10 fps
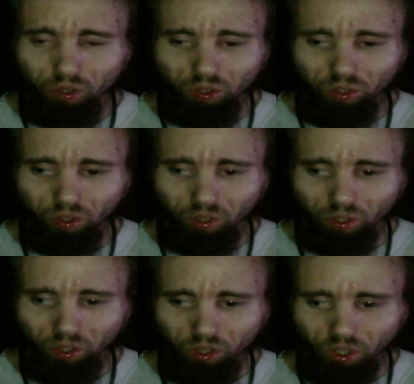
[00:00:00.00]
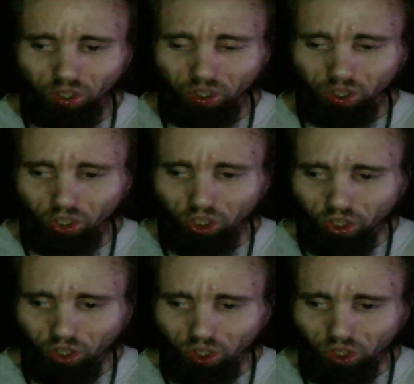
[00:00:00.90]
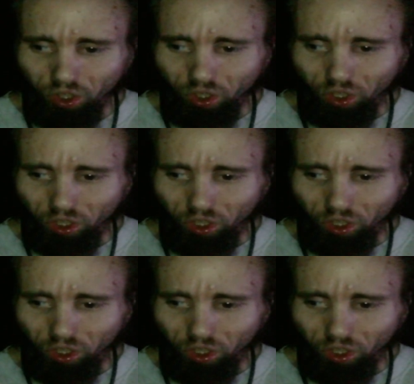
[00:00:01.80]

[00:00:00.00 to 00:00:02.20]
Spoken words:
[no speech]